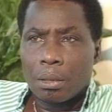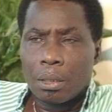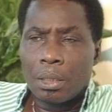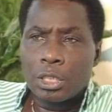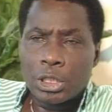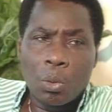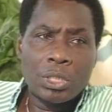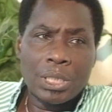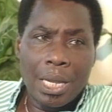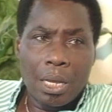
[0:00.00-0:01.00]

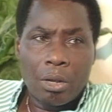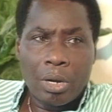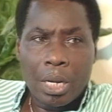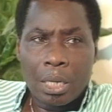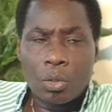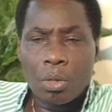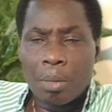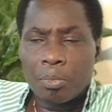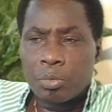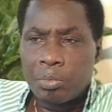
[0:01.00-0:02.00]
Mm.
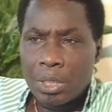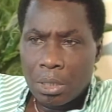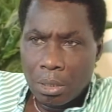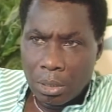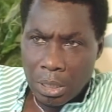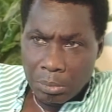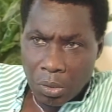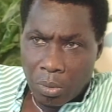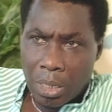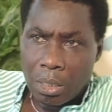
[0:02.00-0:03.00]
I'm speaking in terms
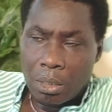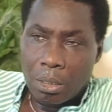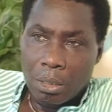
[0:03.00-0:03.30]
of like